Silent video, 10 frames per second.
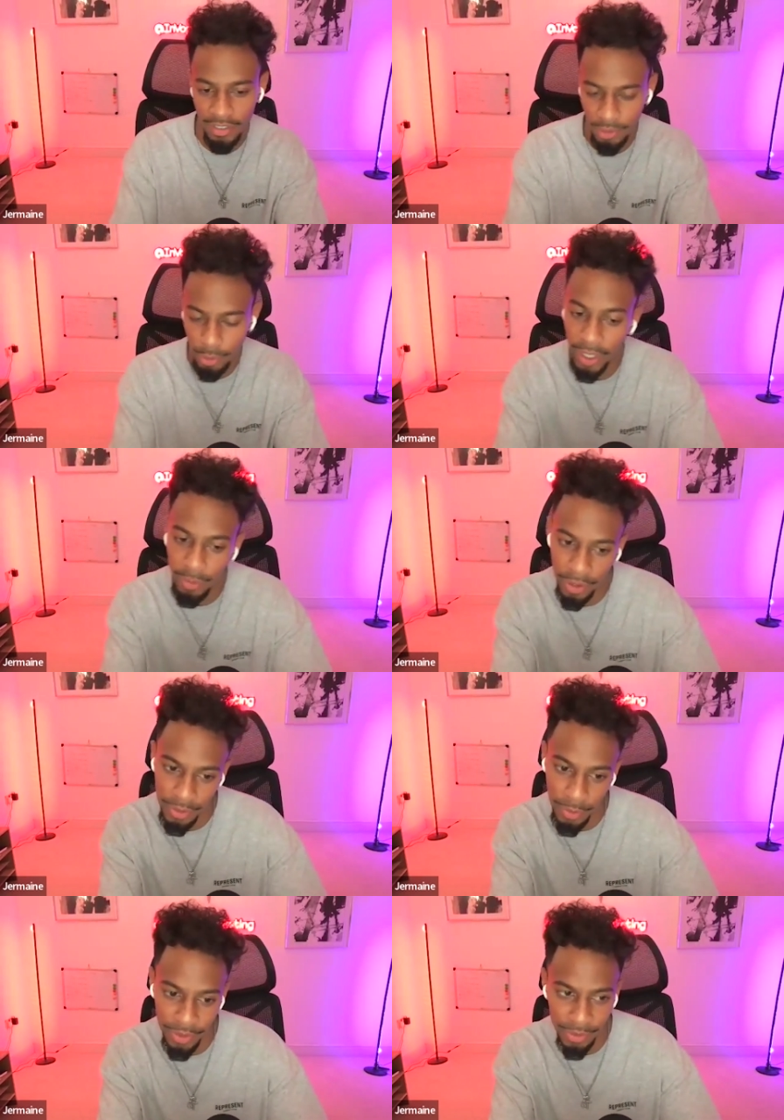track what you're
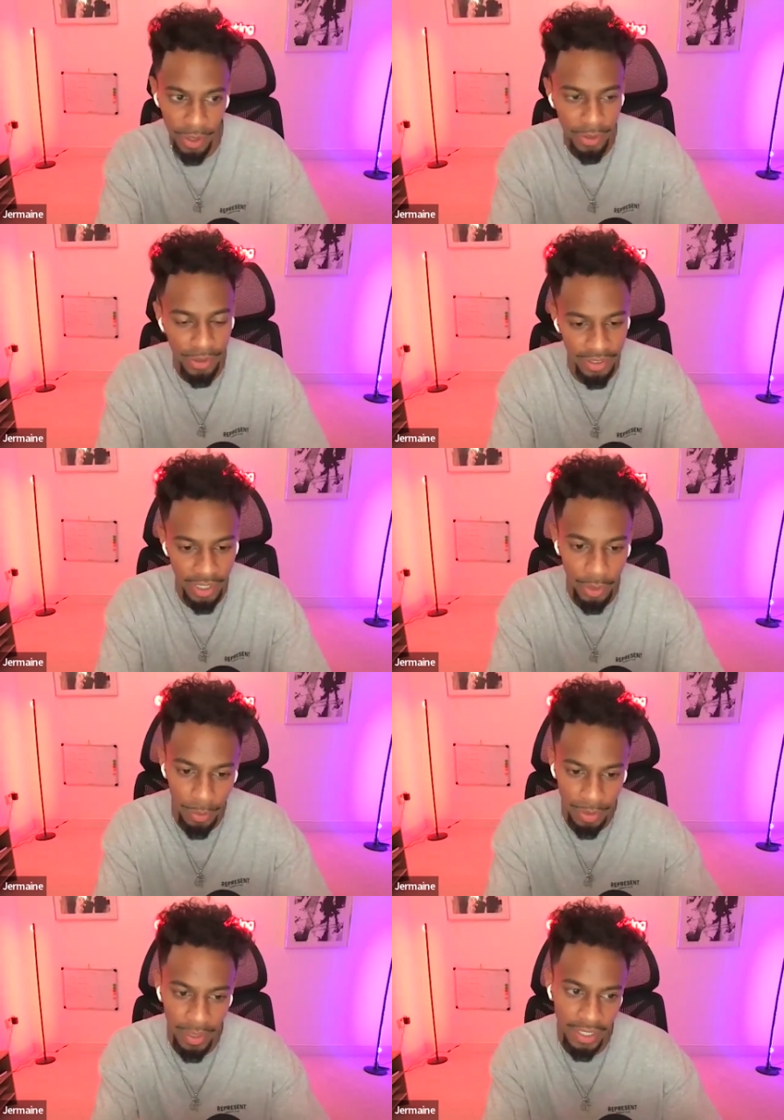doing as well, because that will
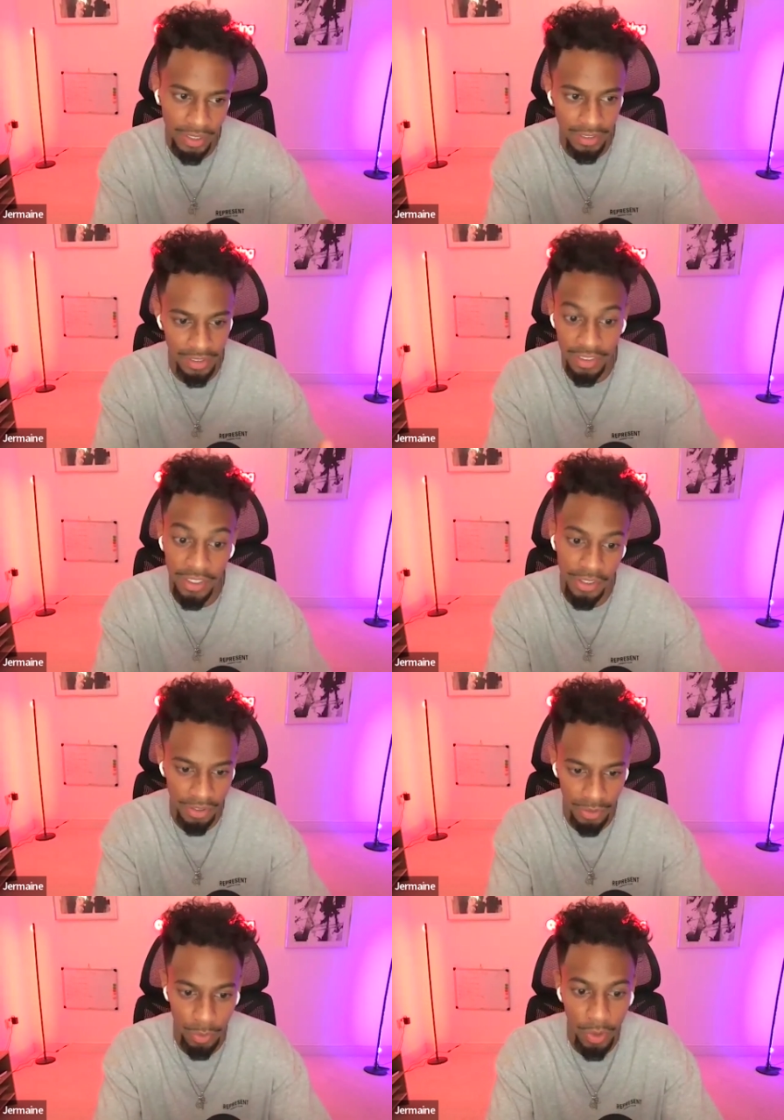help you make
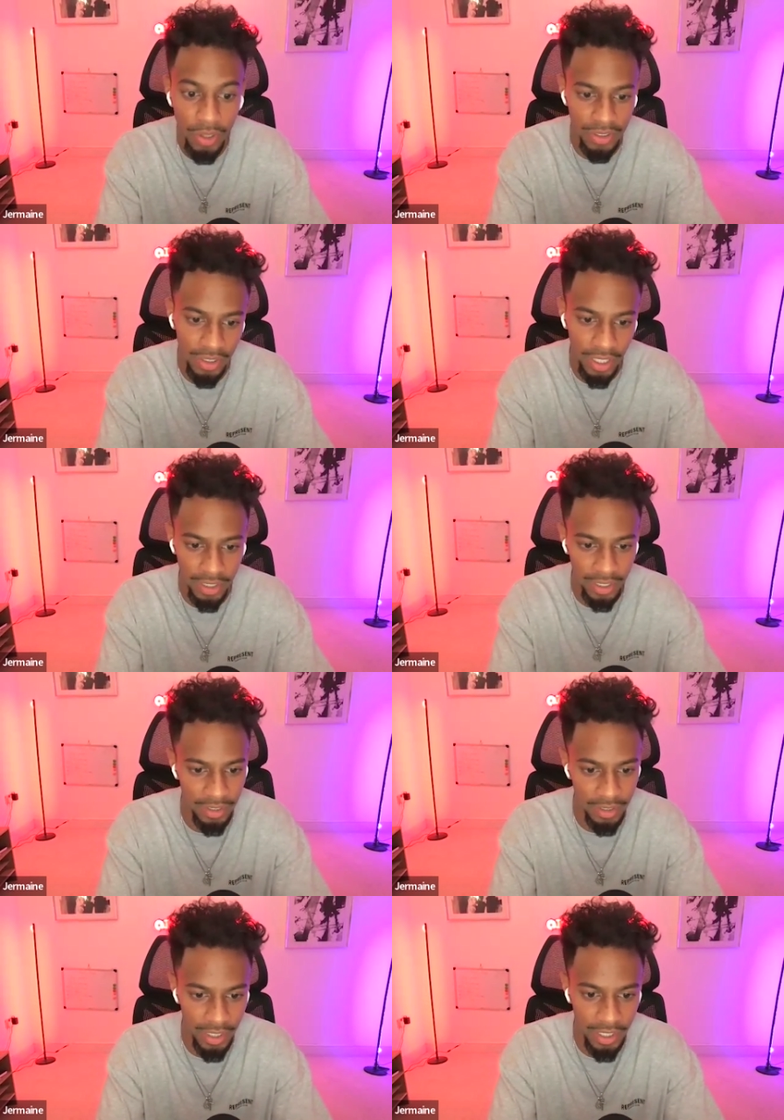decisions on what to like
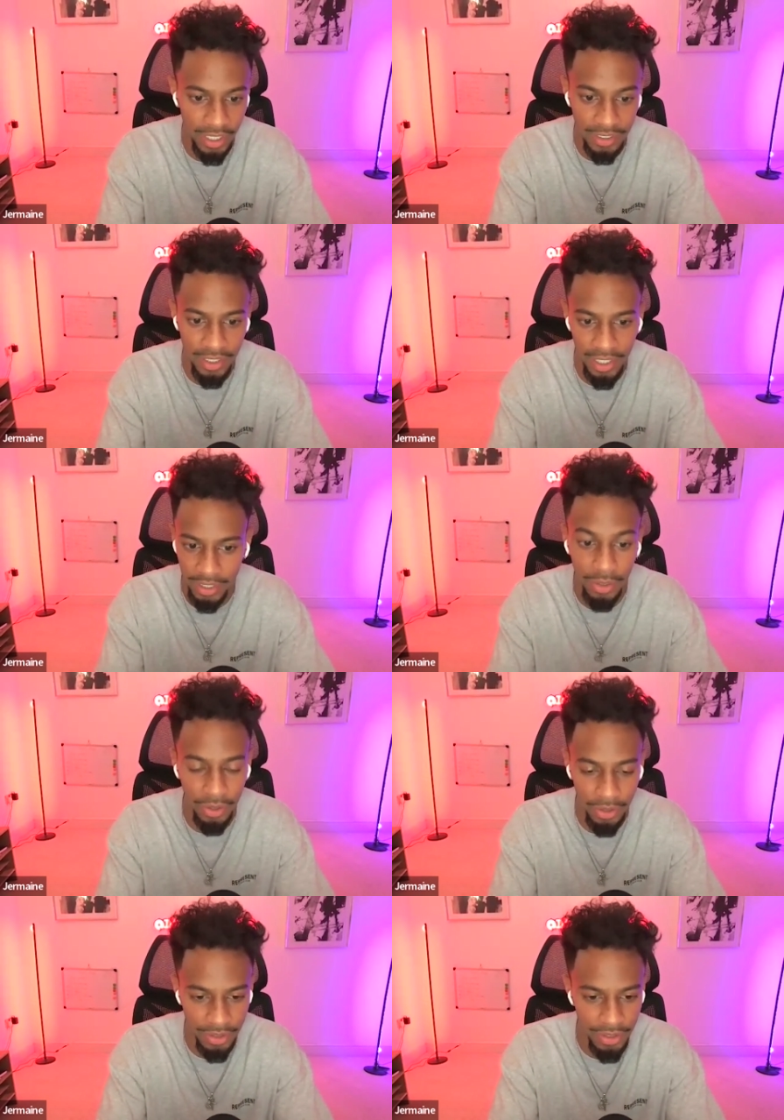
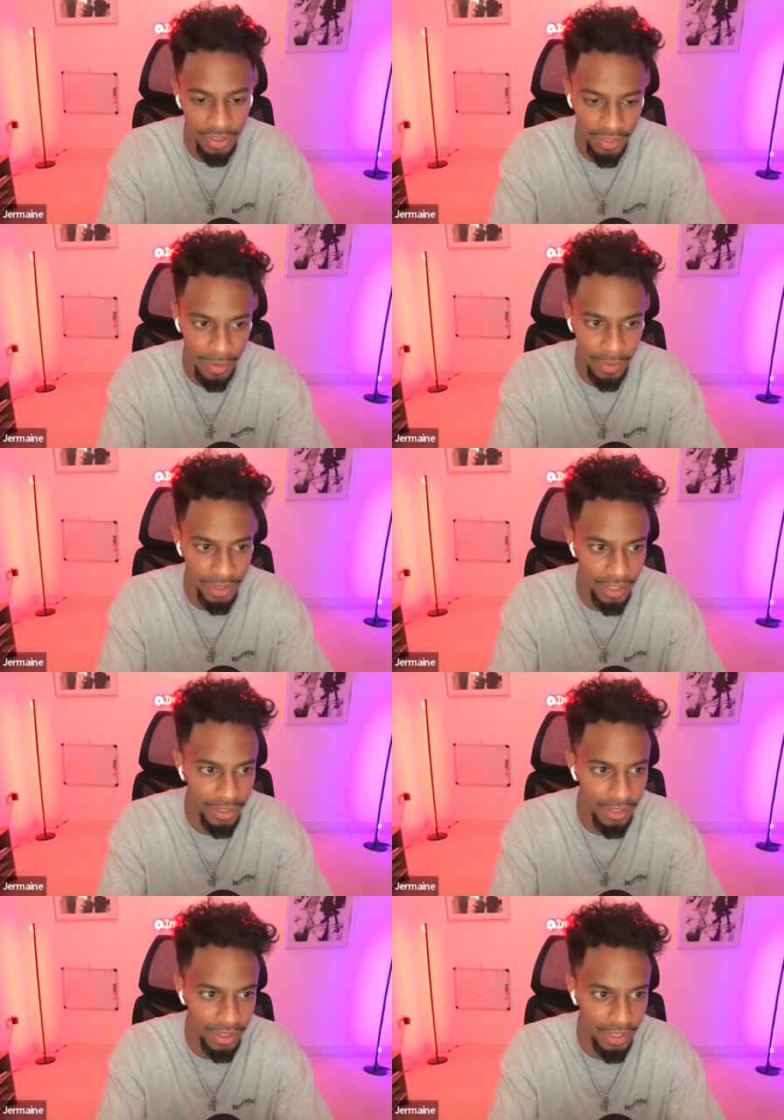exert on, if that makes sense.